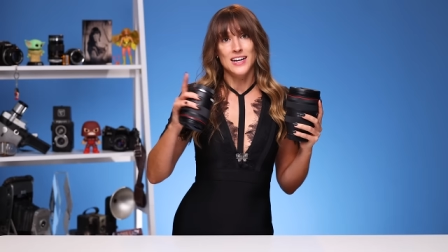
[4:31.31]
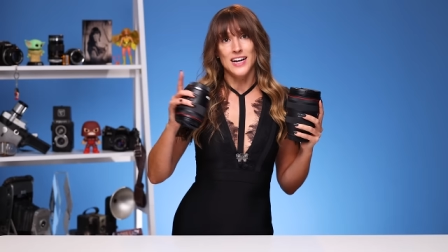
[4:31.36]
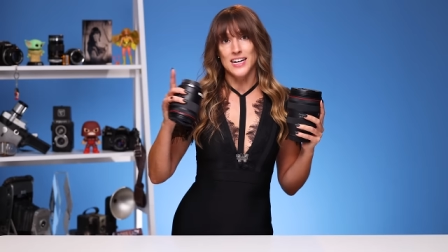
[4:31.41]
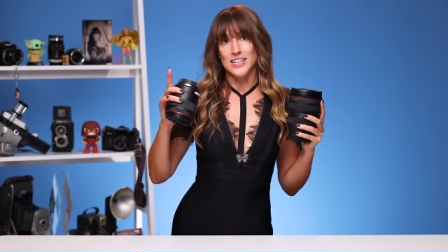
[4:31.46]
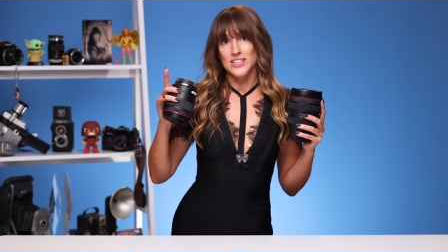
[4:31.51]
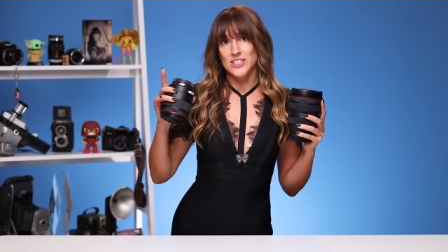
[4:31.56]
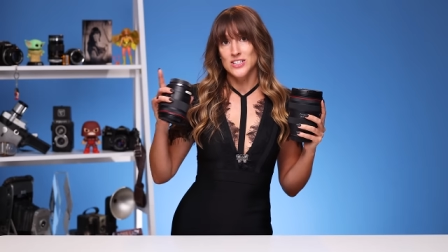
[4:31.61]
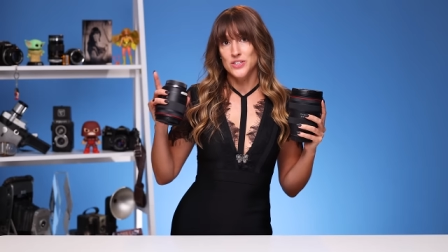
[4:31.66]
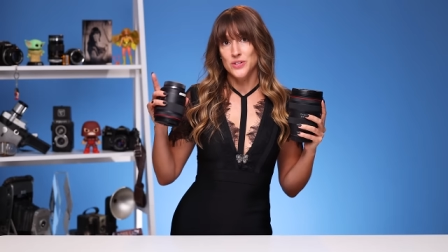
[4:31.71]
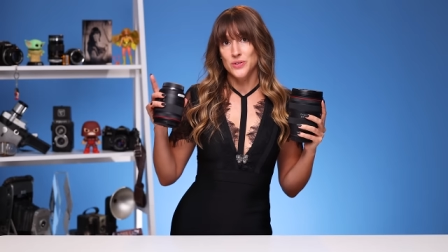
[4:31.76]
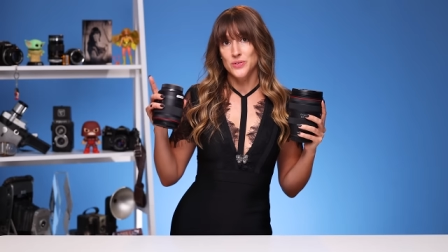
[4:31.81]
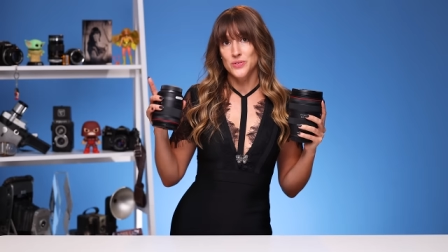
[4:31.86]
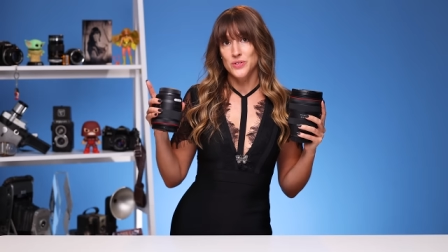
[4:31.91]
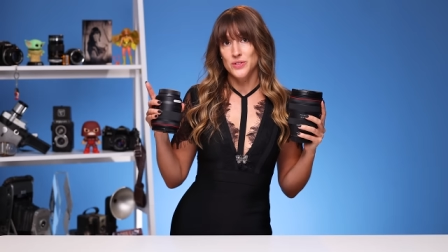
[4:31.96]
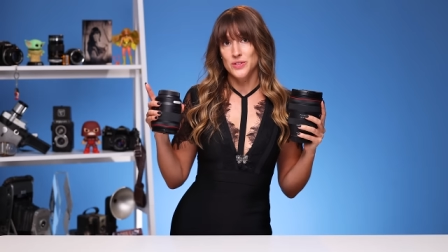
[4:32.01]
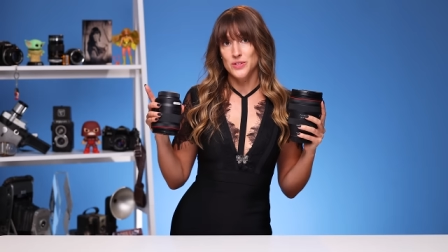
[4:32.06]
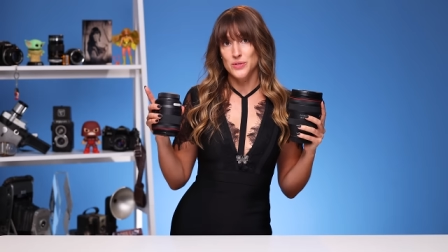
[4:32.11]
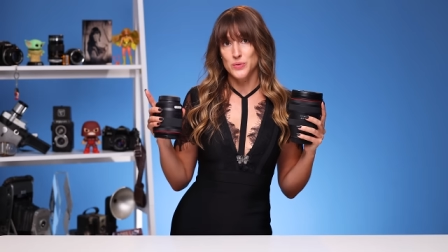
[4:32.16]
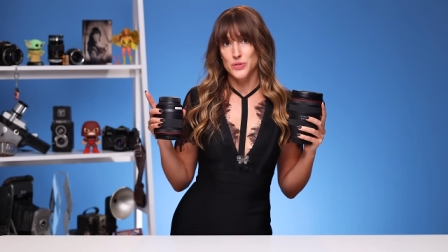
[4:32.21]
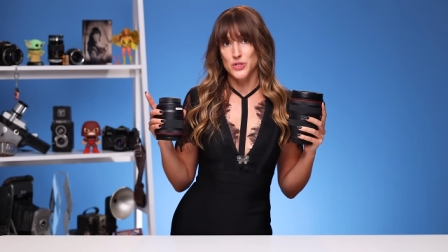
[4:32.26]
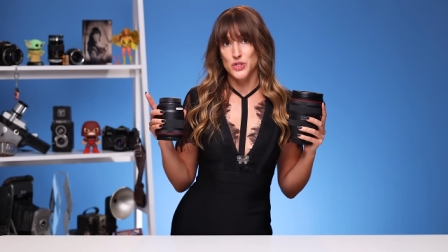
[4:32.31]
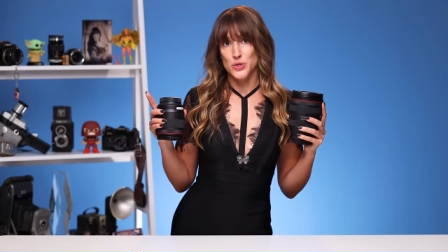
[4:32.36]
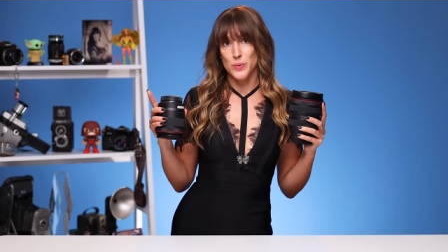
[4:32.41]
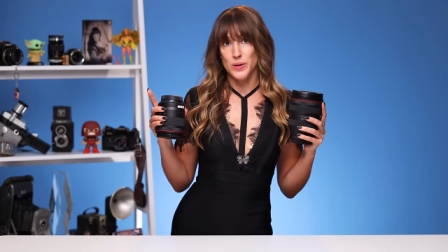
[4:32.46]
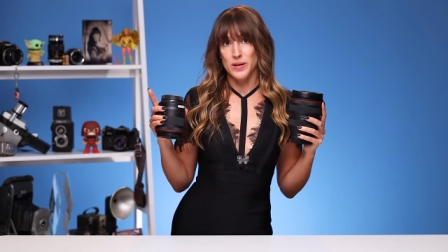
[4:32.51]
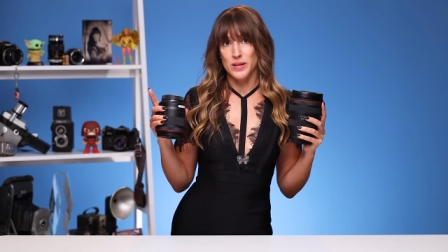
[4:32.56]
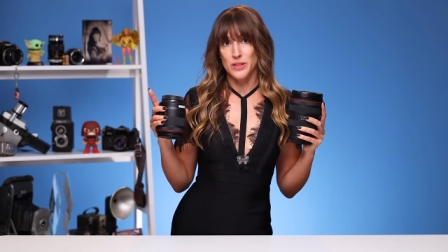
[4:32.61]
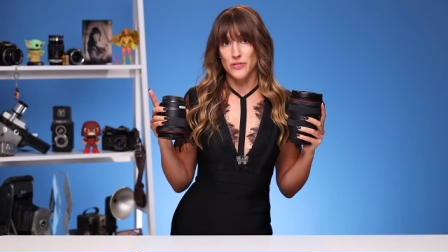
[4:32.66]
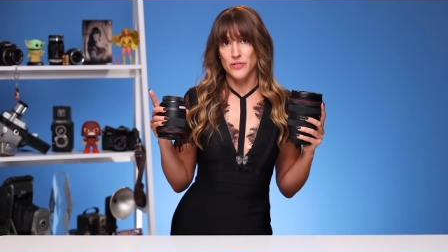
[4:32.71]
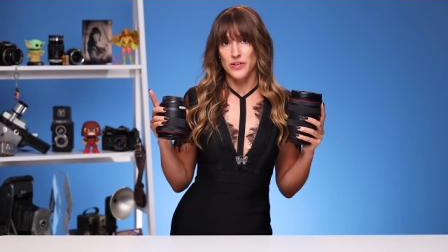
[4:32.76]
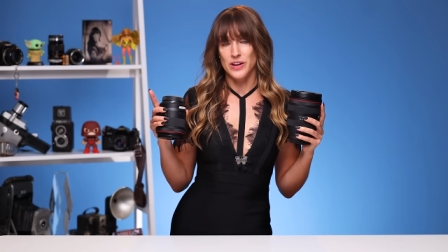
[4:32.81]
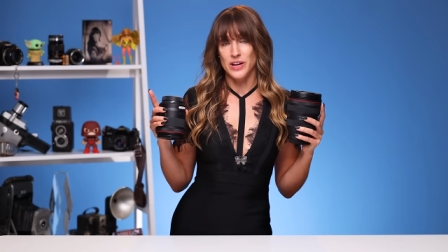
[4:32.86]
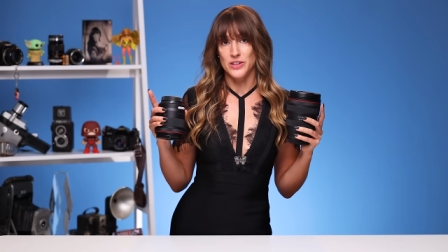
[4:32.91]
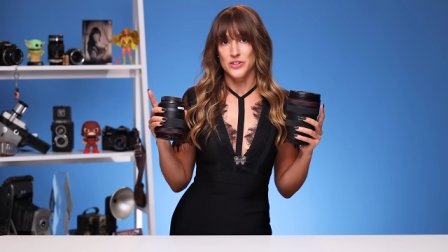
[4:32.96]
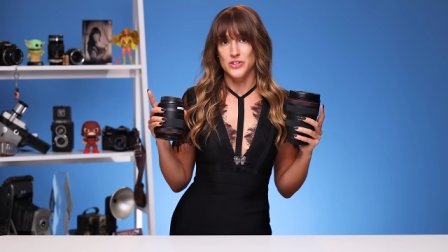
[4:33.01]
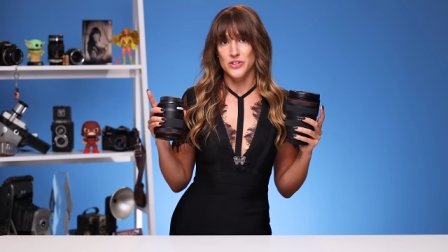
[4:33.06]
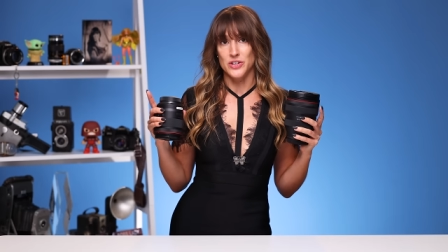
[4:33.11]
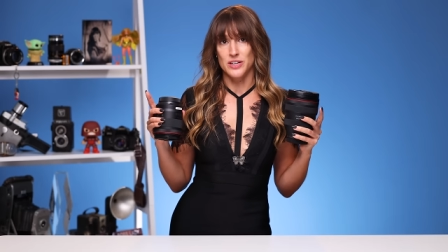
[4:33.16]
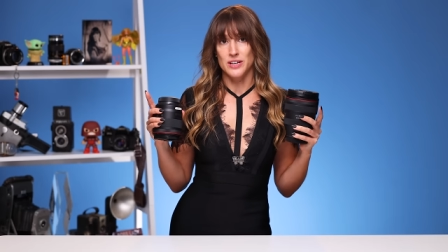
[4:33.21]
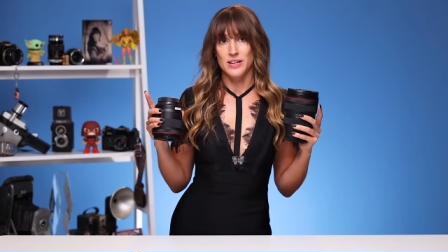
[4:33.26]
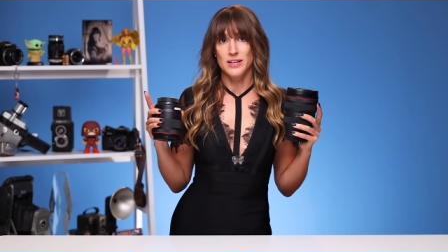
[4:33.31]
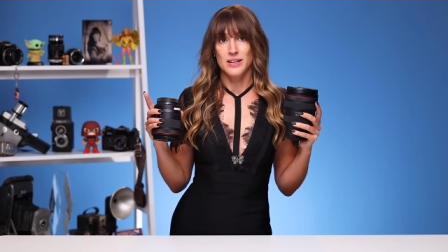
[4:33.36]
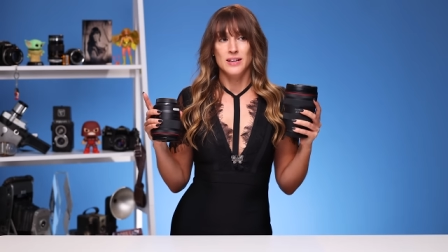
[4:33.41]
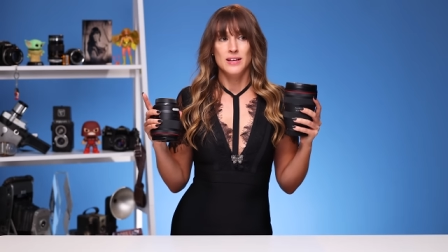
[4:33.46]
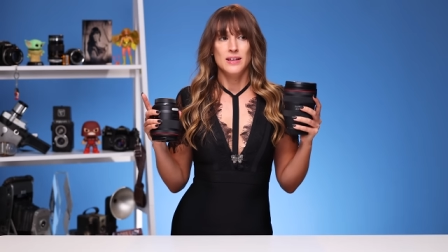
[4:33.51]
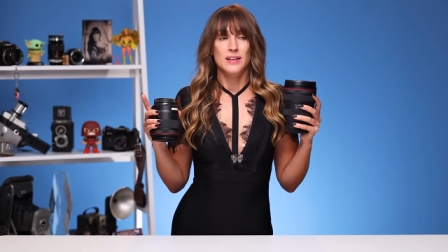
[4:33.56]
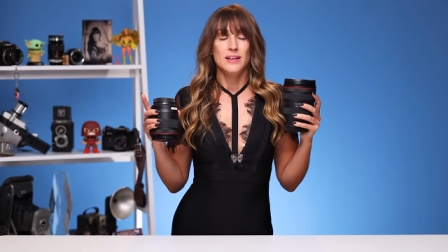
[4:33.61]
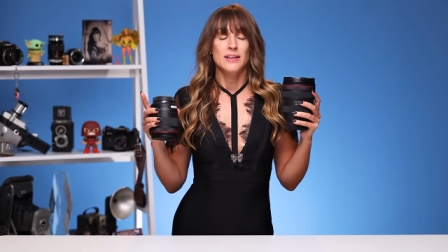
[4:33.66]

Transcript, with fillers: I just told you this was twenty-three hundred dollars.